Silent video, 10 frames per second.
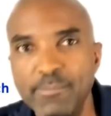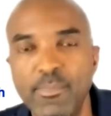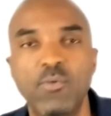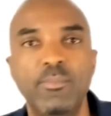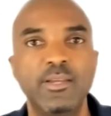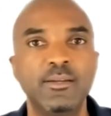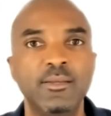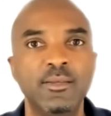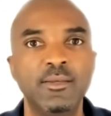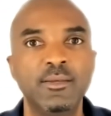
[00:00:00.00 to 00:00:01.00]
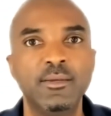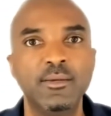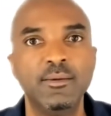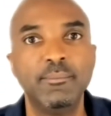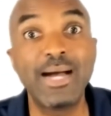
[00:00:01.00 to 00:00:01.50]
moment.
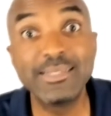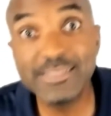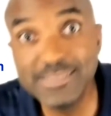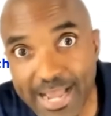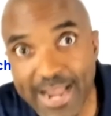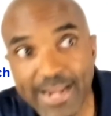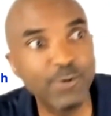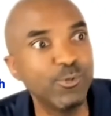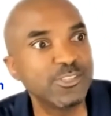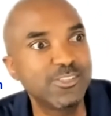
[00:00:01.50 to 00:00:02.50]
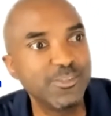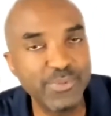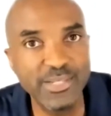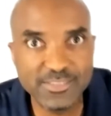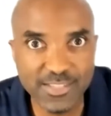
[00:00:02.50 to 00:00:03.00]
My desire was to
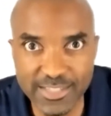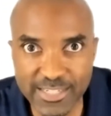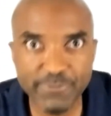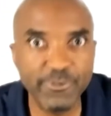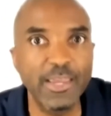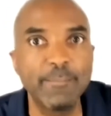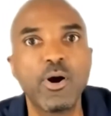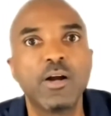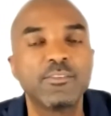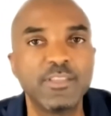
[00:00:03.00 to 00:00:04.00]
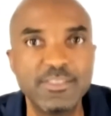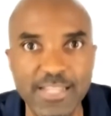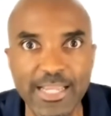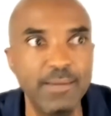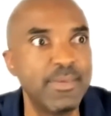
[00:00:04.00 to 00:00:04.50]
be a significant part of the
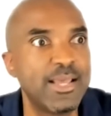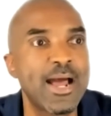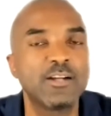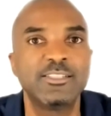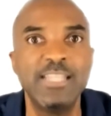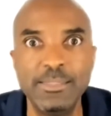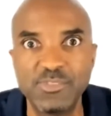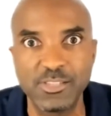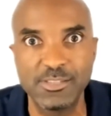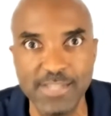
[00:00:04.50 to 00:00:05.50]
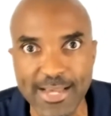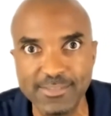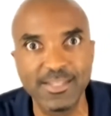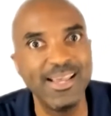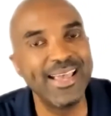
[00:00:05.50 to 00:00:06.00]
team and our team's
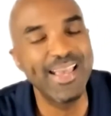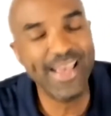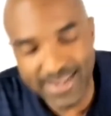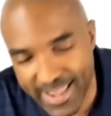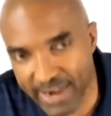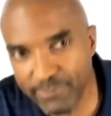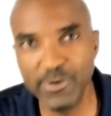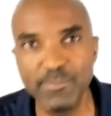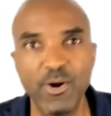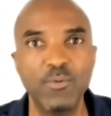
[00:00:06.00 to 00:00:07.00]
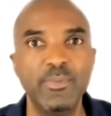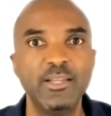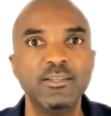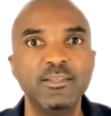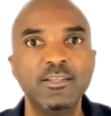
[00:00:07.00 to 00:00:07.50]
success at every moment.
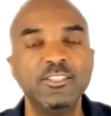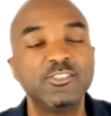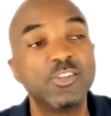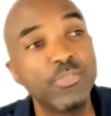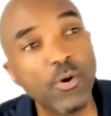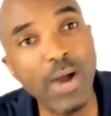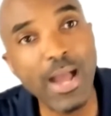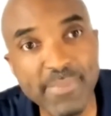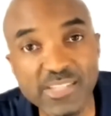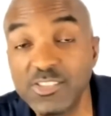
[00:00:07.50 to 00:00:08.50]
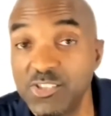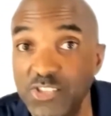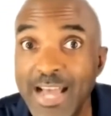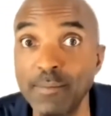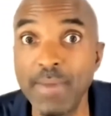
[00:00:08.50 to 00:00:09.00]
So though I missed the
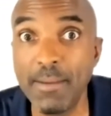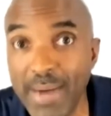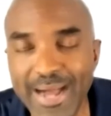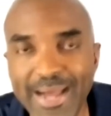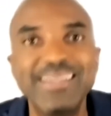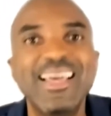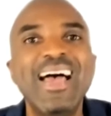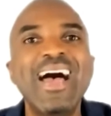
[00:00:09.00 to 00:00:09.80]
shot in my mind,